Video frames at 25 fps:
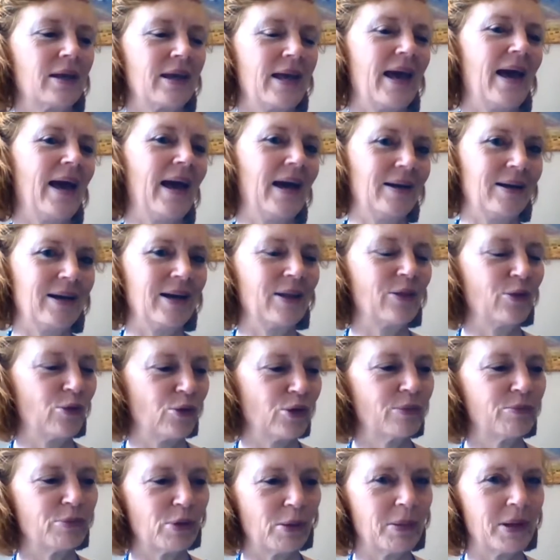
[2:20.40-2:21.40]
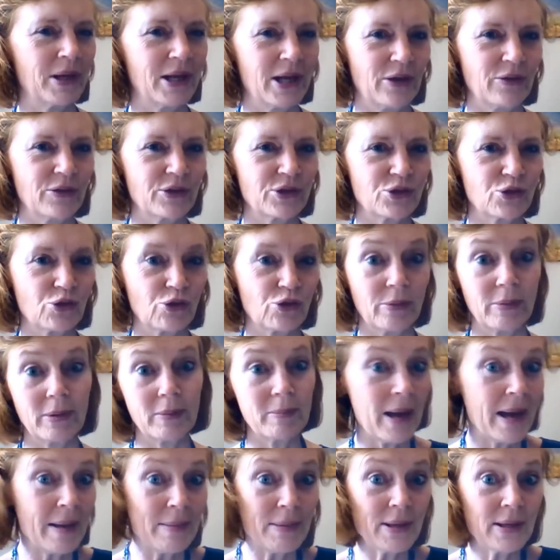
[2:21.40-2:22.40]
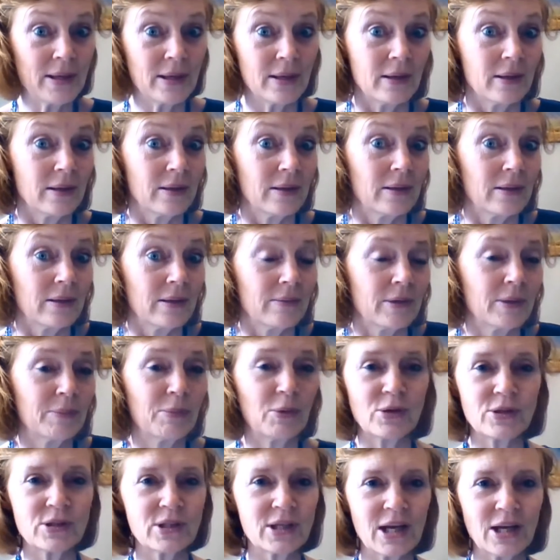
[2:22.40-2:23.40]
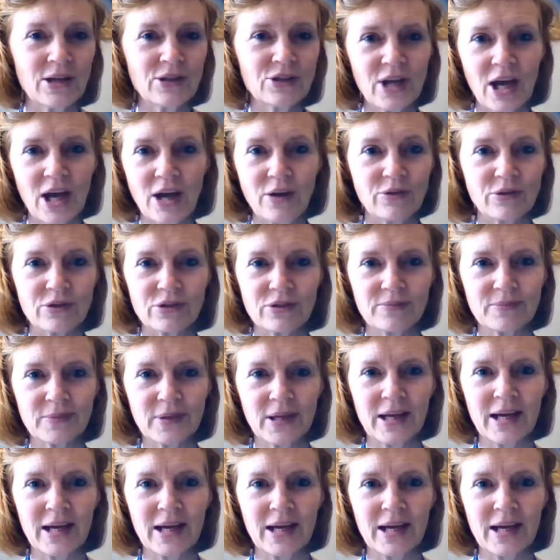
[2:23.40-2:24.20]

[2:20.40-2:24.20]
Yeah, I thought you'd probably know the story, but maybe the boys and girls don't.